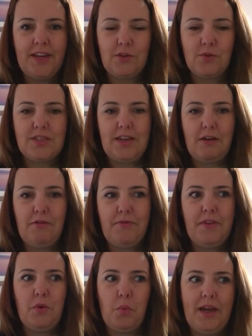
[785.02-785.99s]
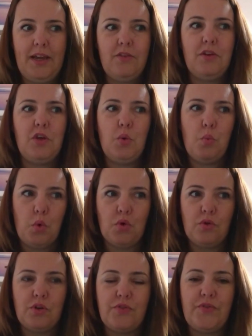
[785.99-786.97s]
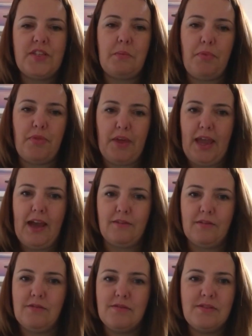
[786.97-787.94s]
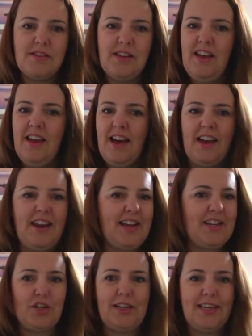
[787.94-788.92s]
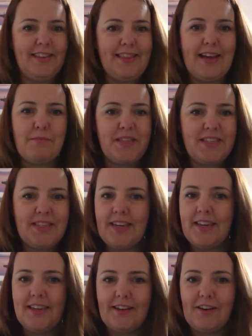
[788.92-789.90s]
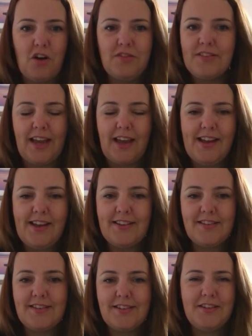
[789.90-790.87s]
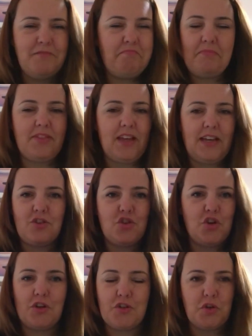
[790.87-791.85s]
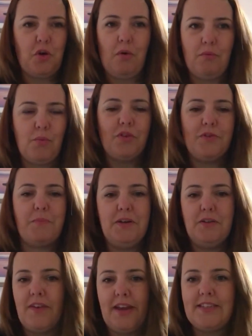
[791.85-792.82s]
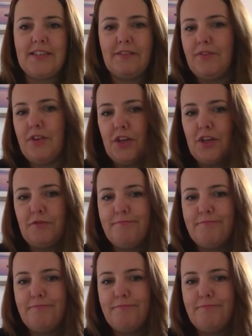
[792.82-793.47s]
yourself in the way that you would for something else, and actually in that particular context, that's just not what's motivating for you.